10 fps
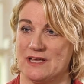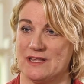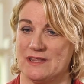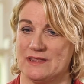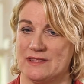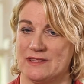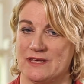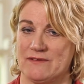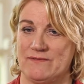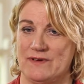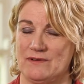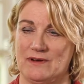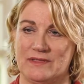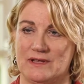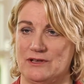they felt
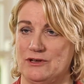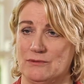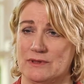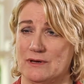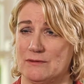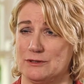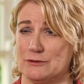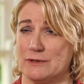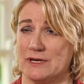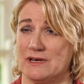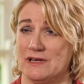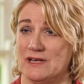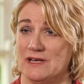like they knew what they were doing.